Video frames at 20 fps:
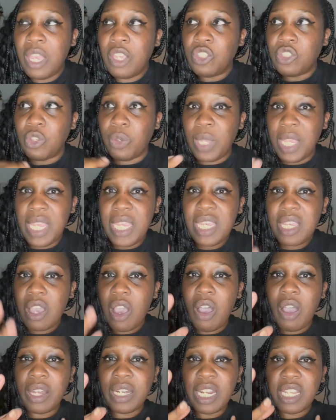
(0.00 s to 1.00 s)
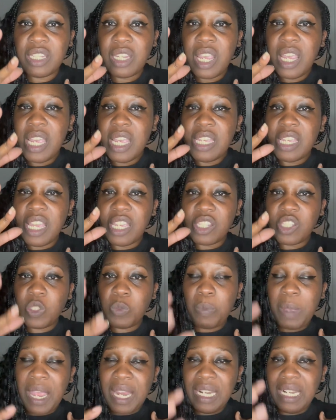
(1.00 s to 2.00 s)
So he can't
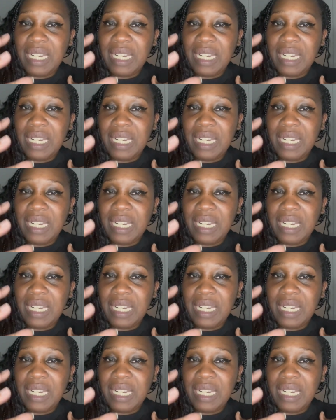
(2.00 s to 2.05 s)
expect